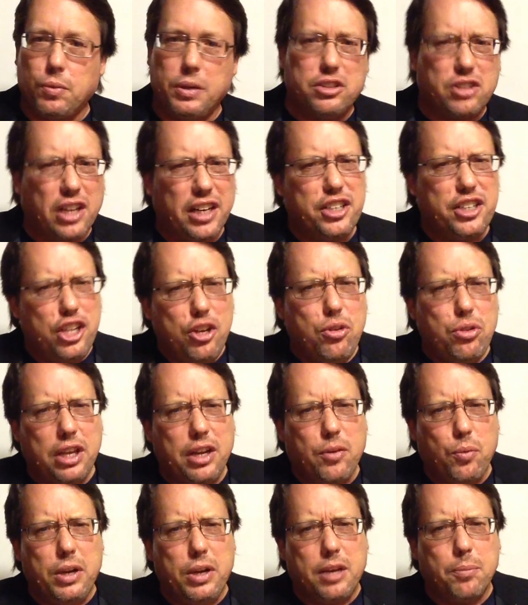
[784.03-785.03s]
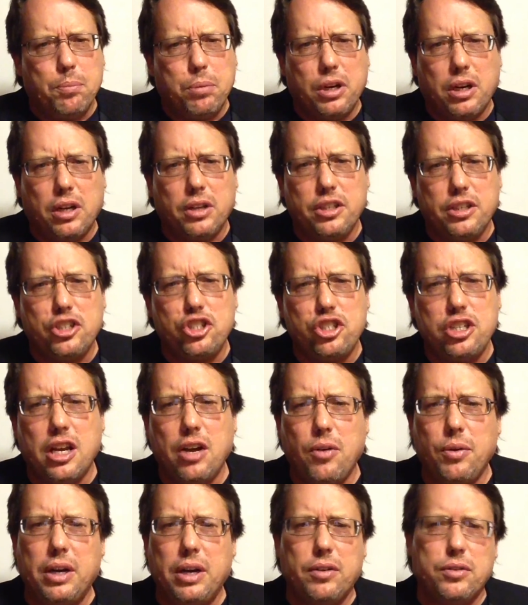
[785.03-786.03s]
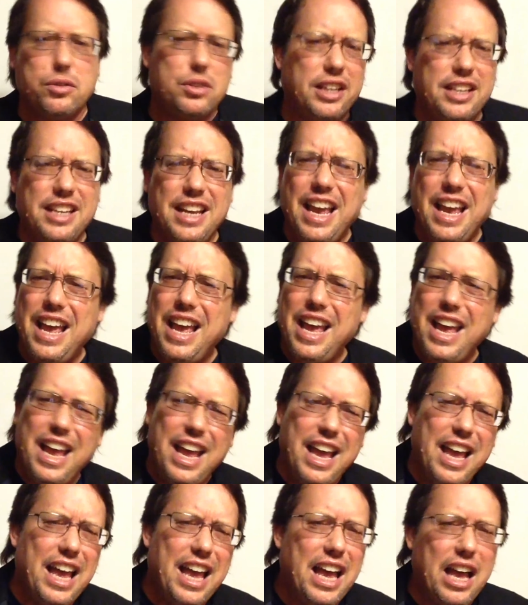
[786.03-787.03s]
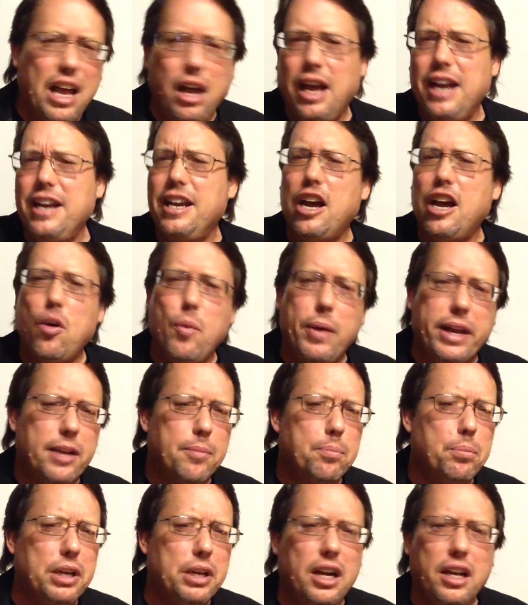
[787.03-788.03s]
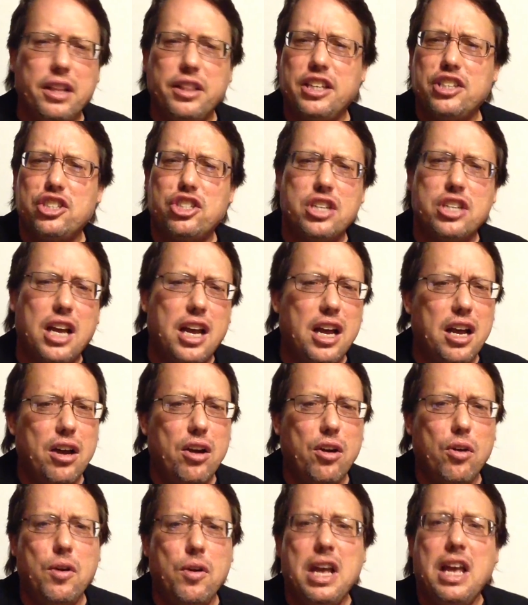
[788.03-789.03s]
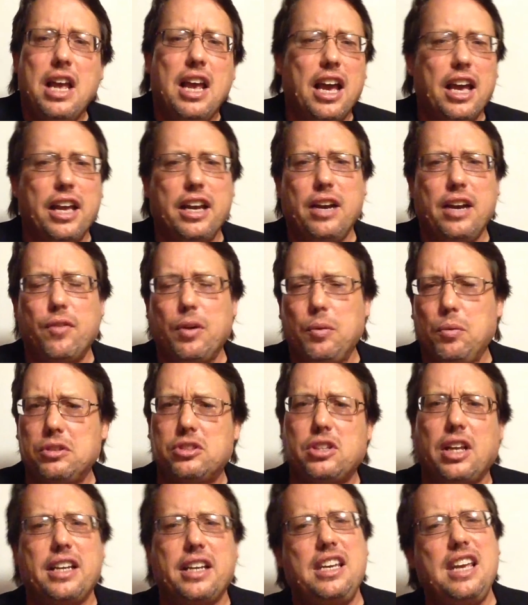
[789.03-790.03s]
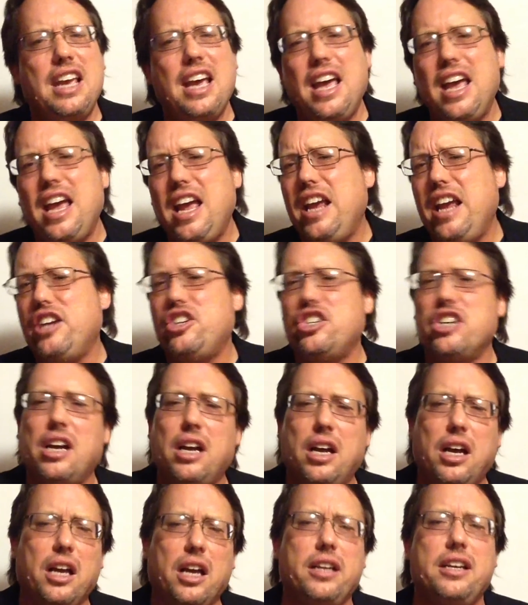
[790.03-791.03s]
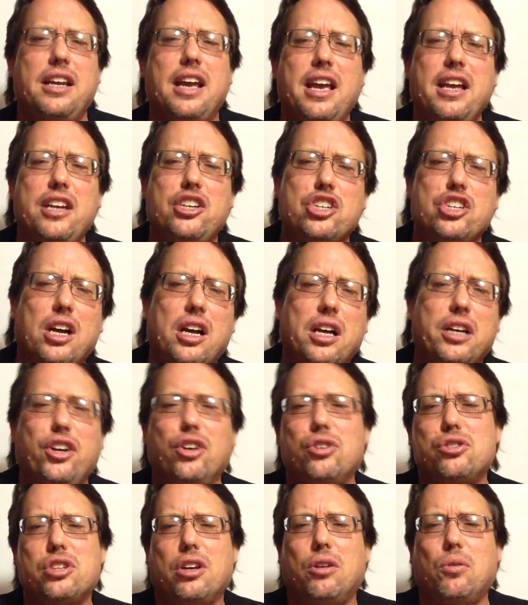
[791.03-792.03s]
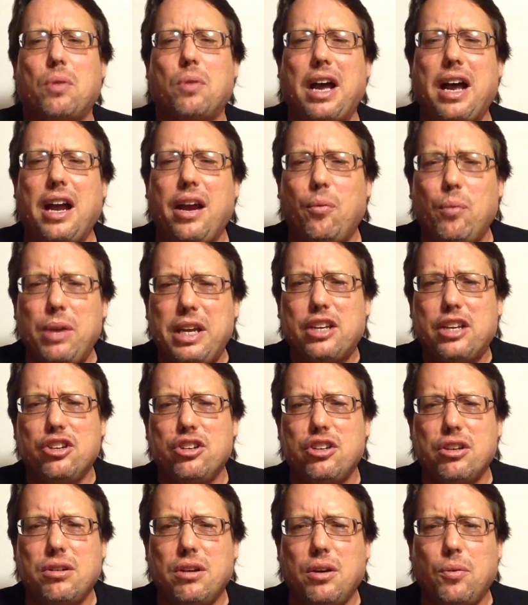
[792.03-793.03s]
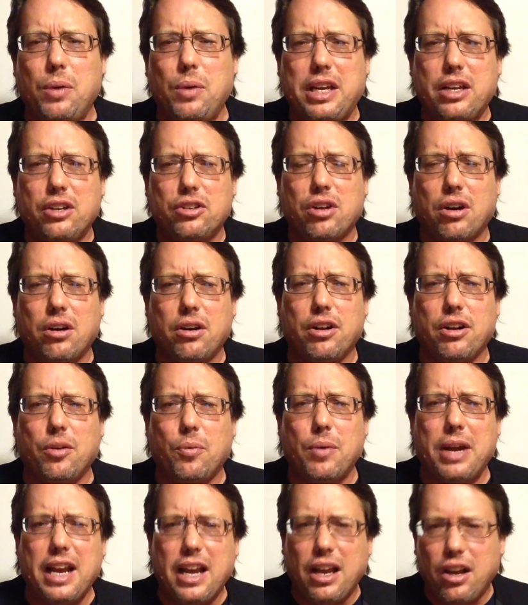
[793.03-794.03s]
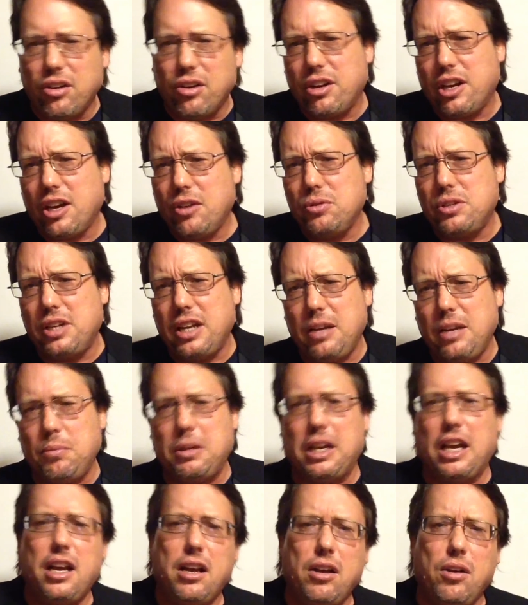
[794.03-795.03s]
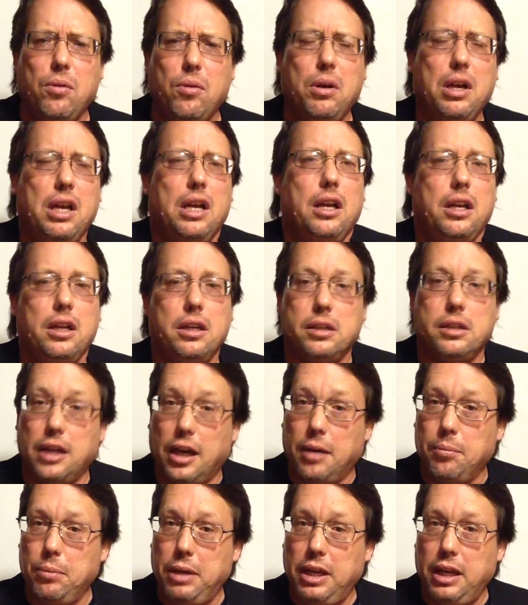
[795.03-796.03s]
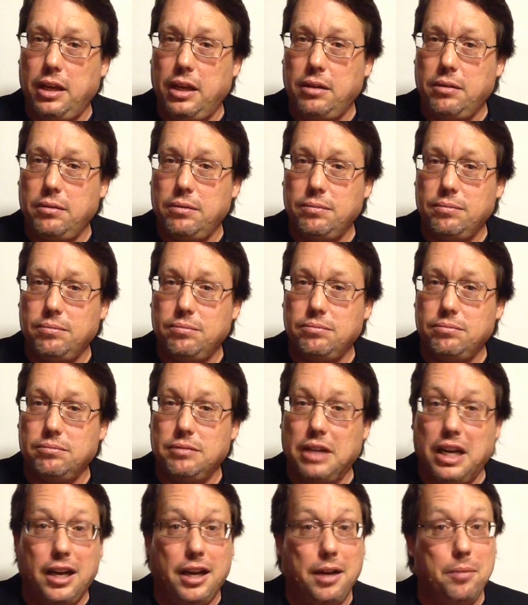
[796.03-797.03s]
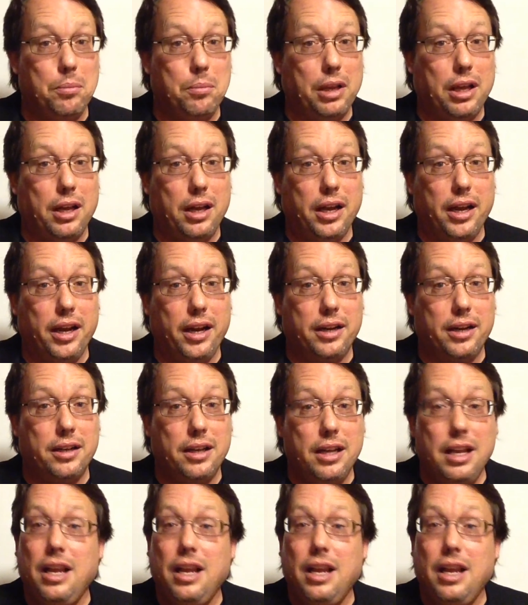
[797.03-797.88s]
when he's like, do you think we can put on this show? And everybody's like, yeah, I know we can put on this show. And everyone's like, yay, John, you're so right. We can do it. We can turn it around. Go team, go. Not me. I'm like,